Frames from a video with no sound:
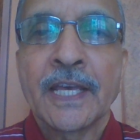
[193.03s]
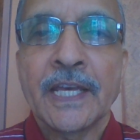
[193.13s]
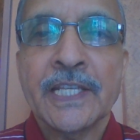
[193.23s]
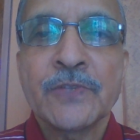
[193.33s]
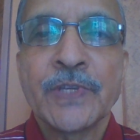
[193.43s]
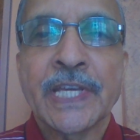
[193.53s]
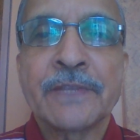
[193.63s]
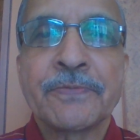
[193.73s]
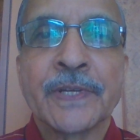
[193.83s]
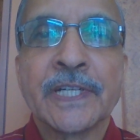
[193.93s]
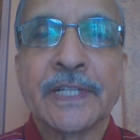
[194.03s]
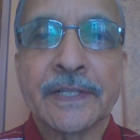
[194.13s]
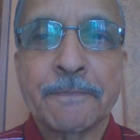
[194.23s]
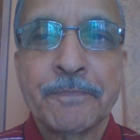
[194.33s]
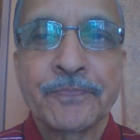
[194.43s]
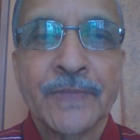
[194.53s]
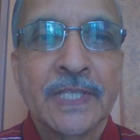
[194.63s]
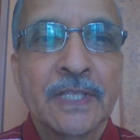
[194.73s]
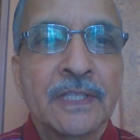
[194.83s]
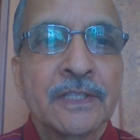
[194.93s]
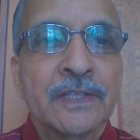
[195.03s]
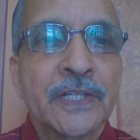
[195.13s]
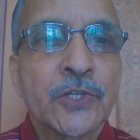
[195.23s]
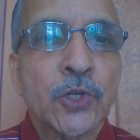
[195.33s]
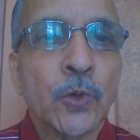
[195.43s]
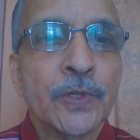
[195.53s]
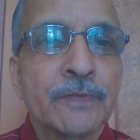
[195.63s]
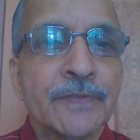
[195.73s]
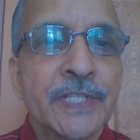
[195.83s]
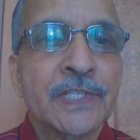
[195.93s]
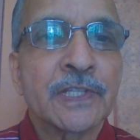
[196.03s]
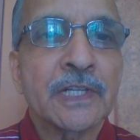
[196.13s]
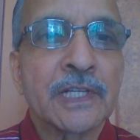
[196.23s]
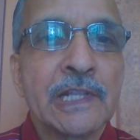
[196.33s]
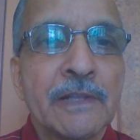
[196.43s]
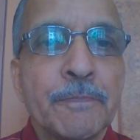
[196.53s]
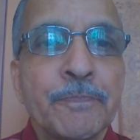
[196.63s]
As we can figure, the drawer of the circle